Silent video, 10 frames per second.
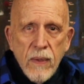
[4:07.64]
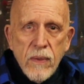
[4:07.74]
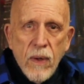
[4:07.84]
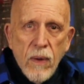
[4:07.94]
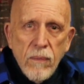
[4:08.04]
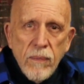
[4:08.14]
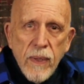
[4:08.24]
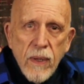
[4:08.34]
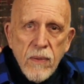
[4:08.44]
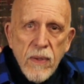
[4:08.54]
So,
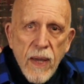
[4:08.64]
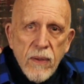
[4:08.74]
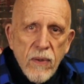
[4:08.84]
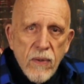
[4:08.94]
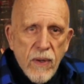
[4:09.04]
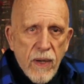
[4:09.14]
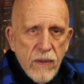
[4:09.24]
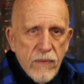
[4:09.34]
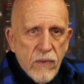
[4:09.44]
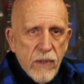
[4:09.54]
here's an
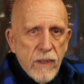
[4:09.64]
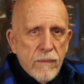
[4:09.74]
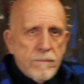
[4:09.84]
exercise for you.